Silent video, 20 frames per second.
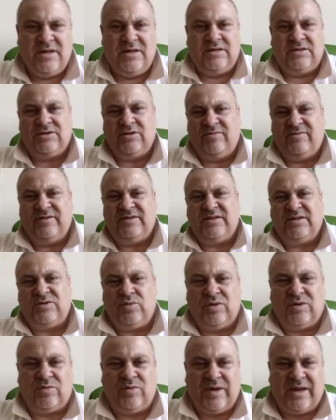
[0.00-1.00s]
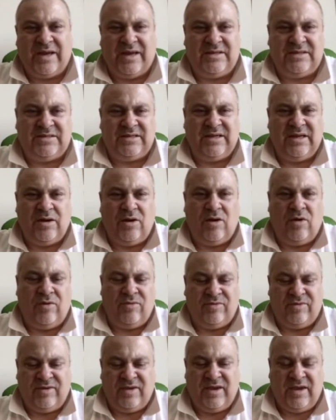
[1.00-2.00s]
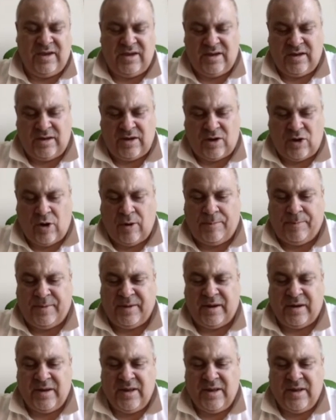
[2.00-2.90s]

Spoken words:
So this is what we can see on the copper.